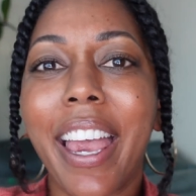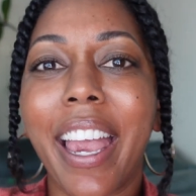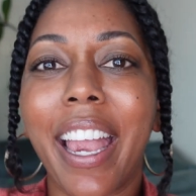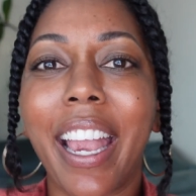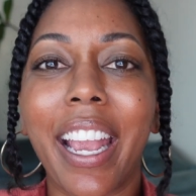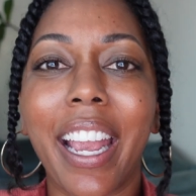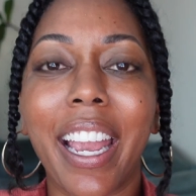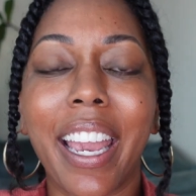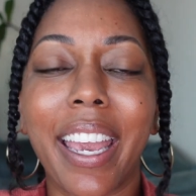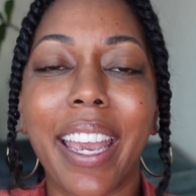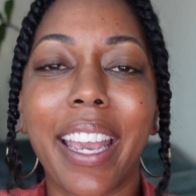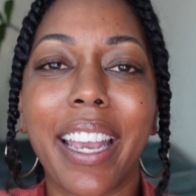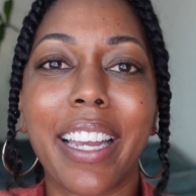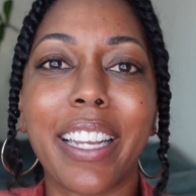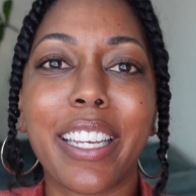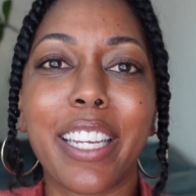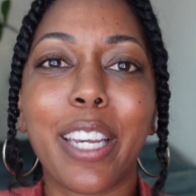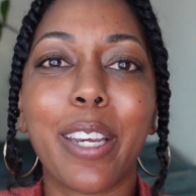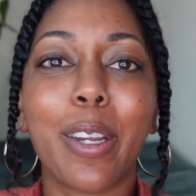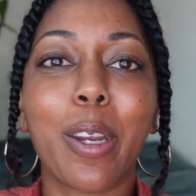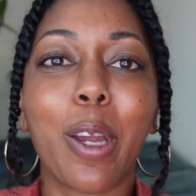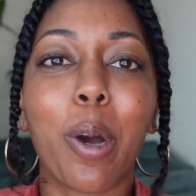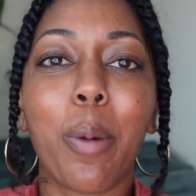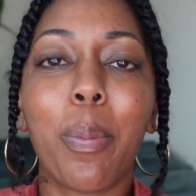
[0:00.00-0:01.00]
and,
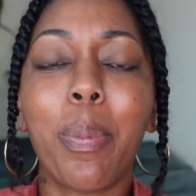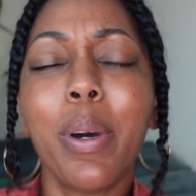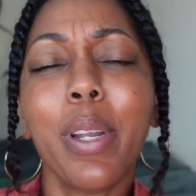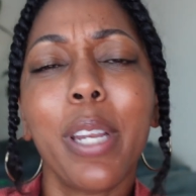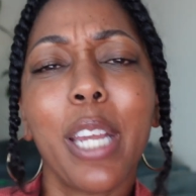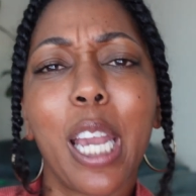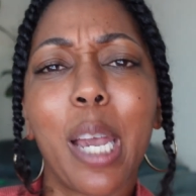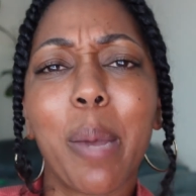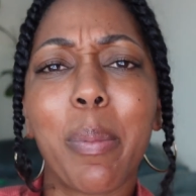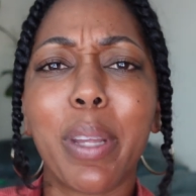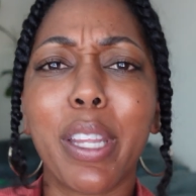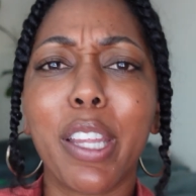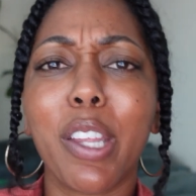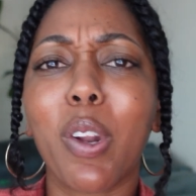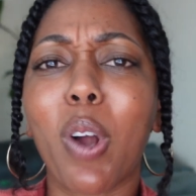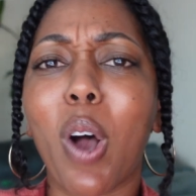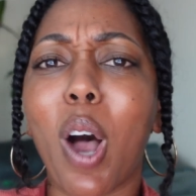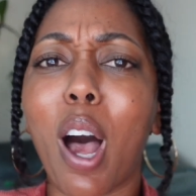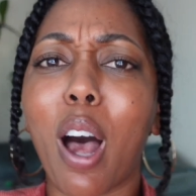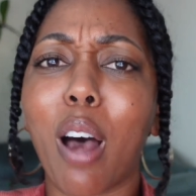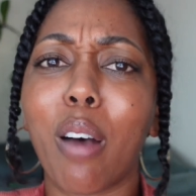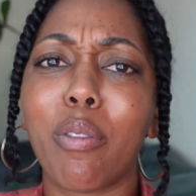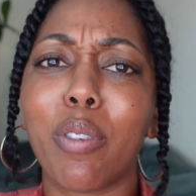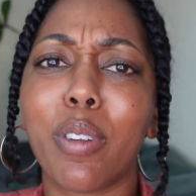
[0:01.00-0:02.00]
you know, putting them in little
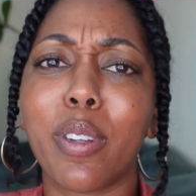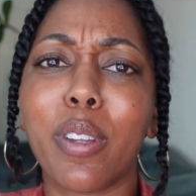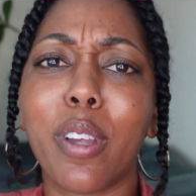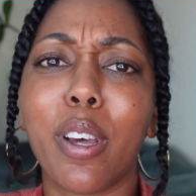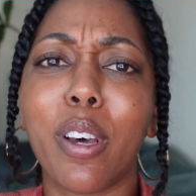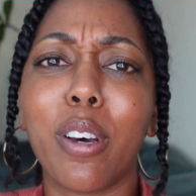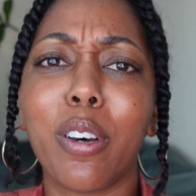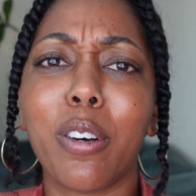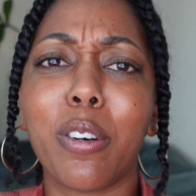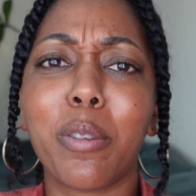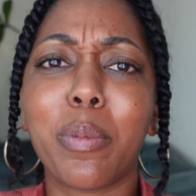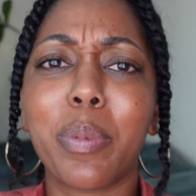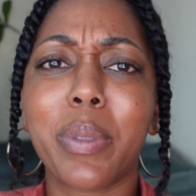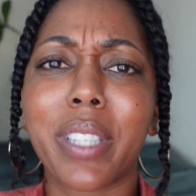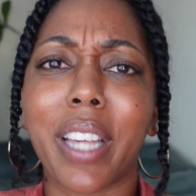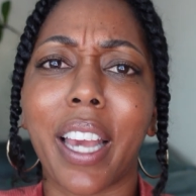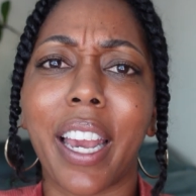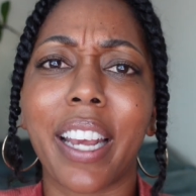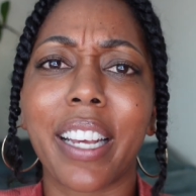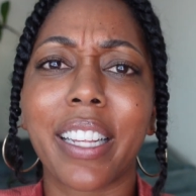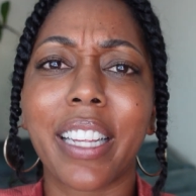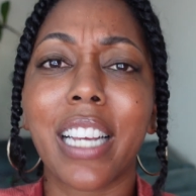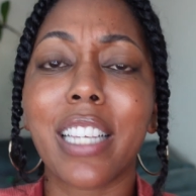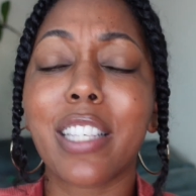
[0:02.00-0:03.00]
envelopes.
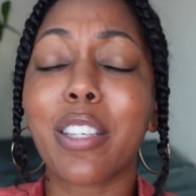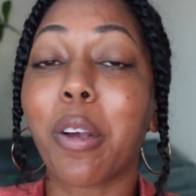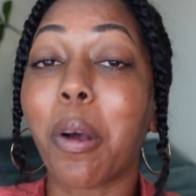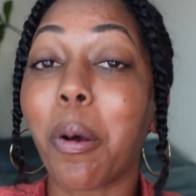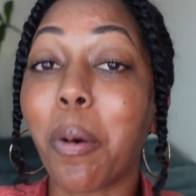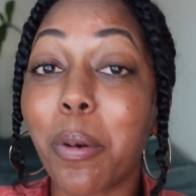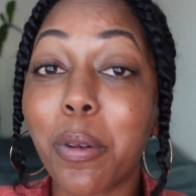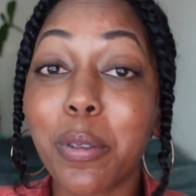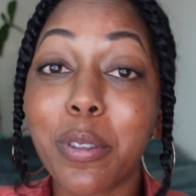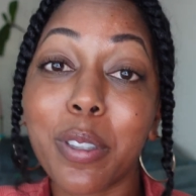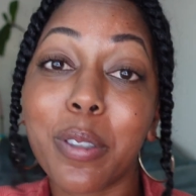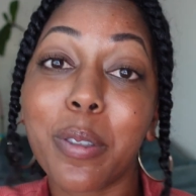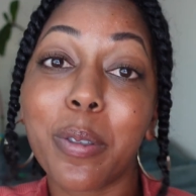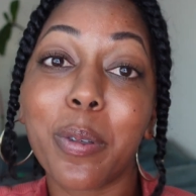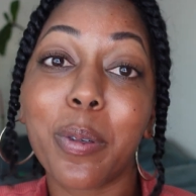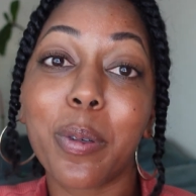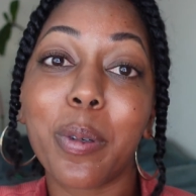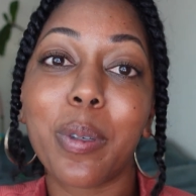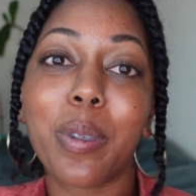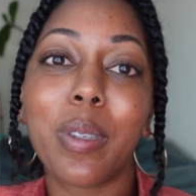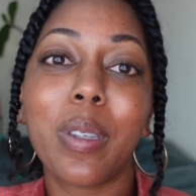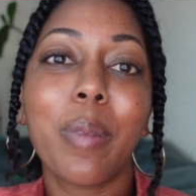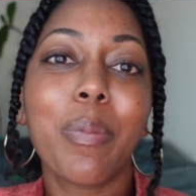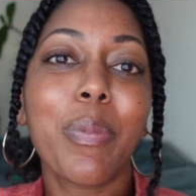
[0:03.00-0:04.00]
Like, that's old
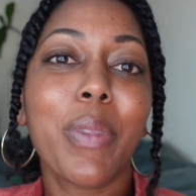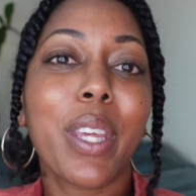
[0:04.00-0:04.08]
school.